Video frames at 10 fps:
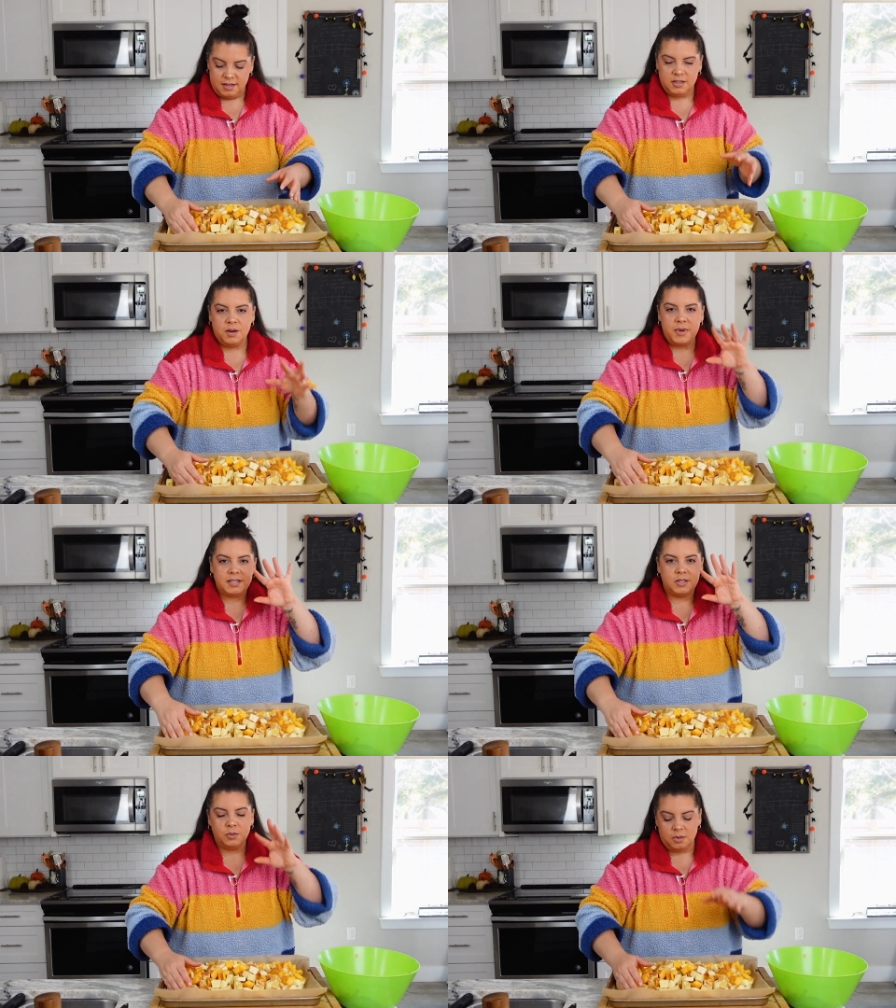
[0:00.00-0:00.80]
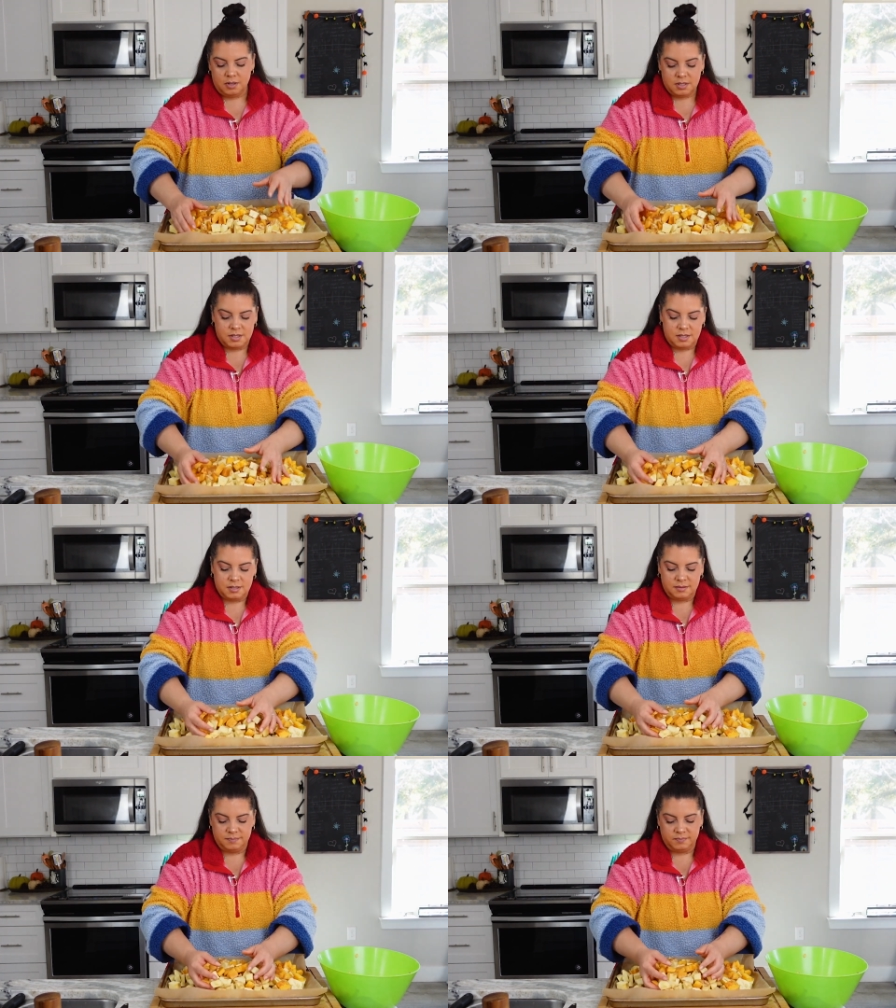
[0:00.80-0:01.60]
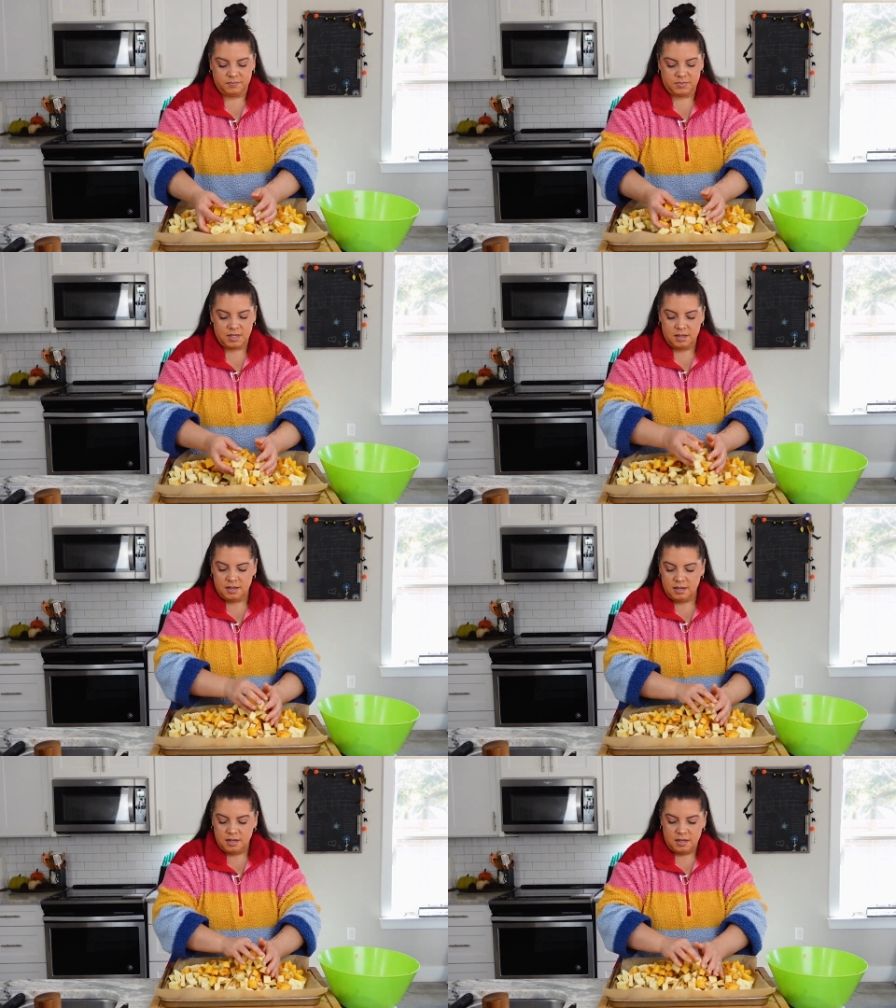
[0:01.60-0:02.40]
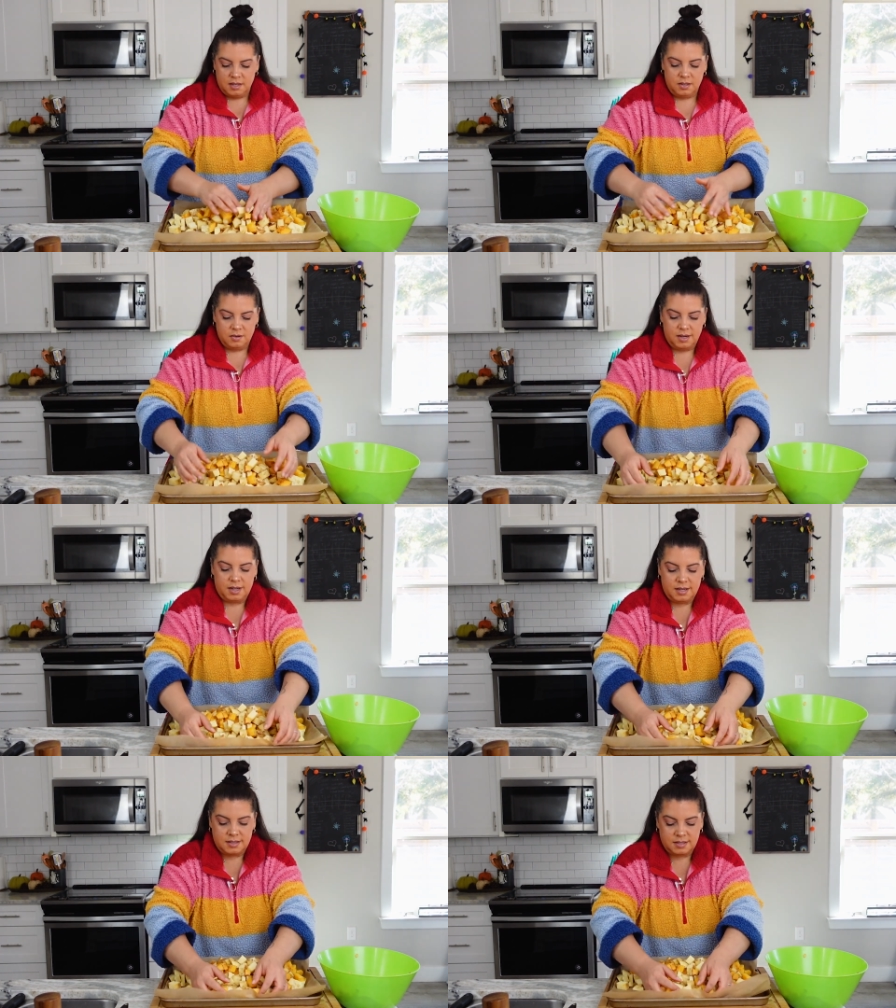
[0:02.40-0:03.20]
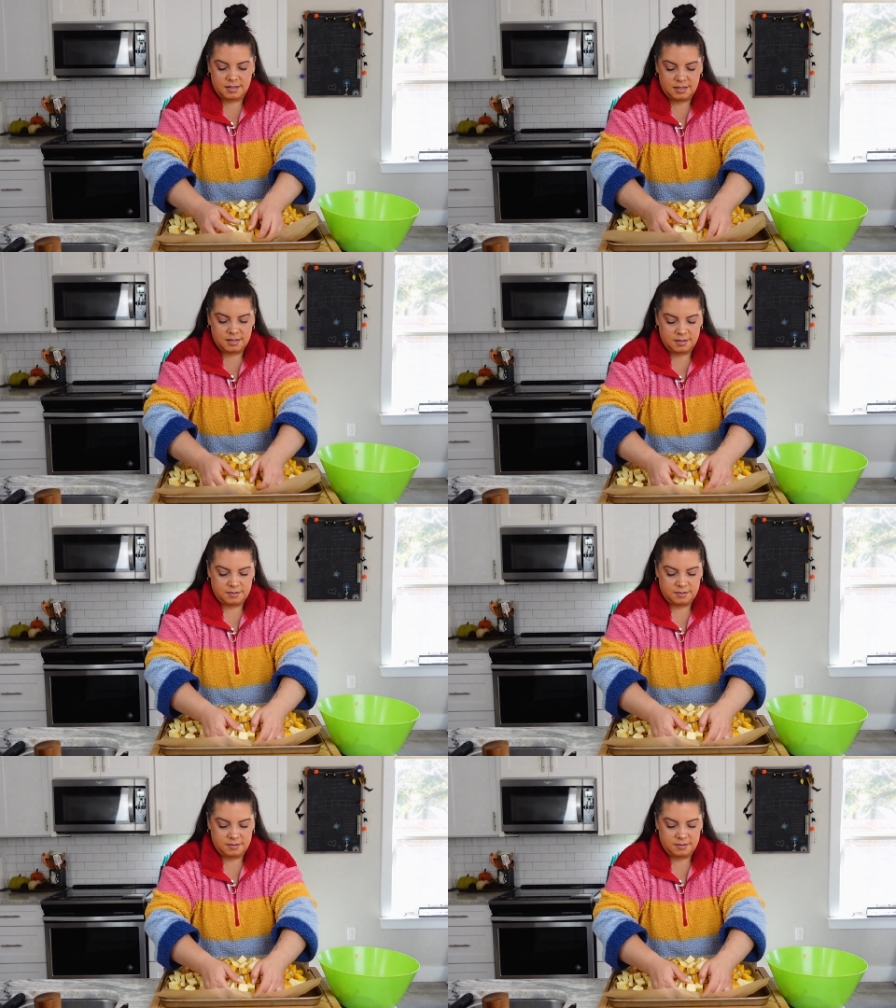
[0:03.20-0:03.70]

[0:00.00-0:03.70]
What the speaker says: Your best tools, your hands.